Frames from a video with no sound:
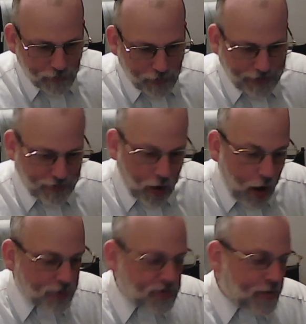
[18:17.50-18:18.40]

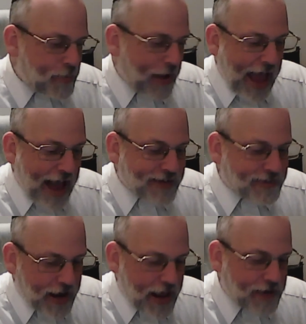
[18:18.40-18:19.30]
Idolatry by
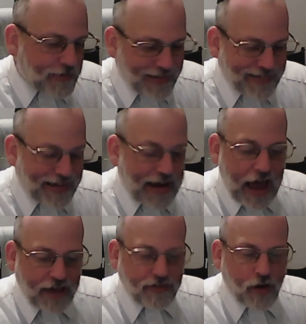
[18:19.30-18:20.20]
accident
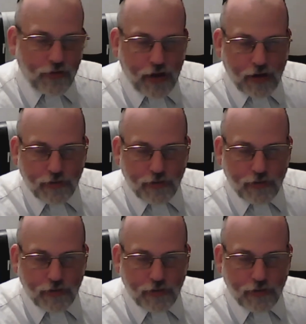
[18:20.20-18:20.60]
denies all that.